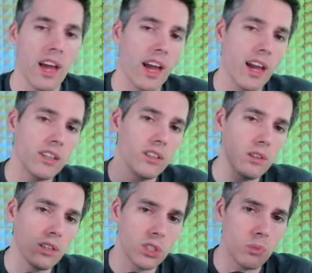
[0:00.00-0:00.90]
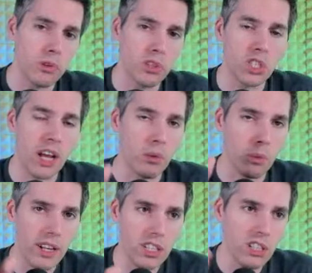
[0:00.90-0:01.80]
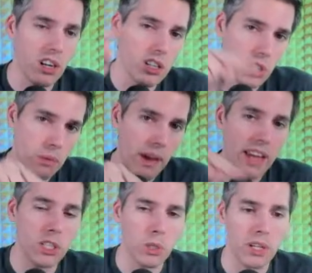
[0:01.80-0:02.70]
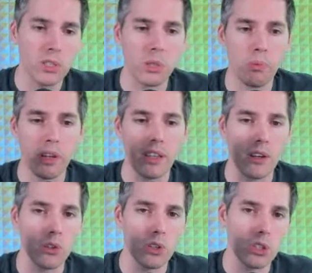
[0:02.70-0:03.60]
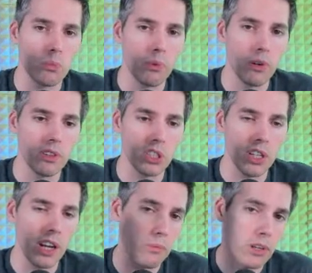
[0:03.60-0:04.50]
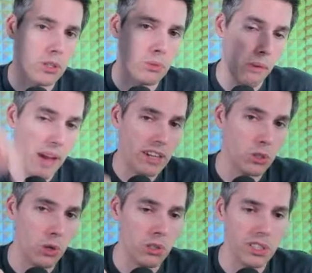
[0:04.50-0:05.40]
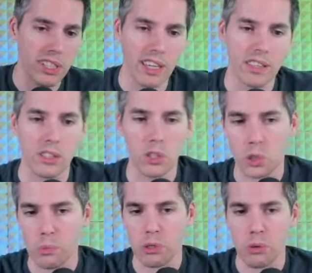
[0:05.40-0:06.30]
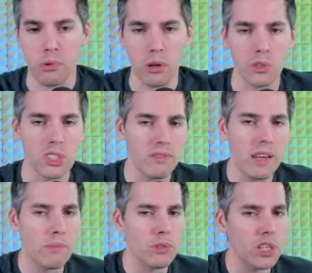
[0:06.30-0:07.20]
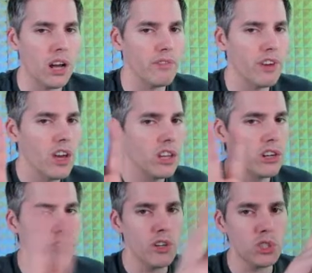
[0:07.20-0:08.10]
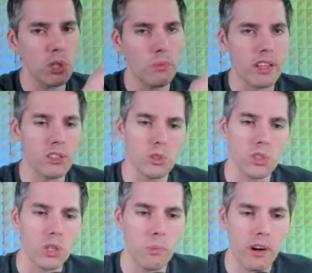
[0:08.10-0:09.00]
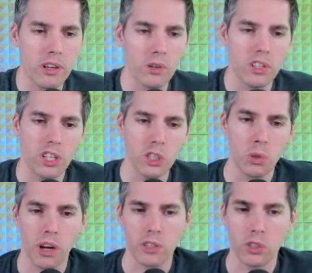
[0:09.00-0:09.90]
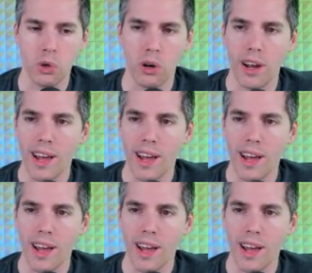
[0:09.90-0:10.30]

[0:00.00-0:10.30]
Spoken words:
And you can support the channel renting cards on Mana Traders to play there. You can support the channel by using my Mana Traders link in the description below, or save 10% off your first 2 months using coupon code Nikachu_IEP.